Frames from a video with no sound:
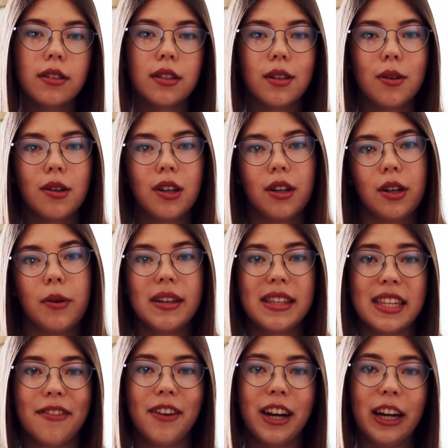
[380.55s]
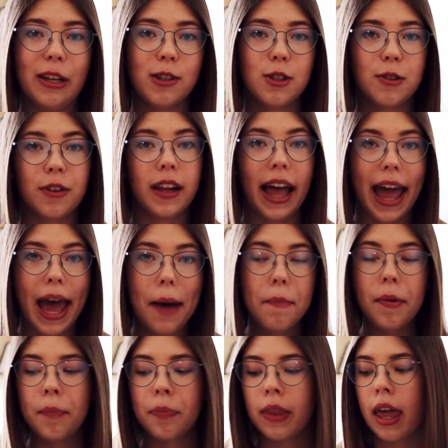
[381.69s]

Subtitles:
So, you know, it's a very useful app.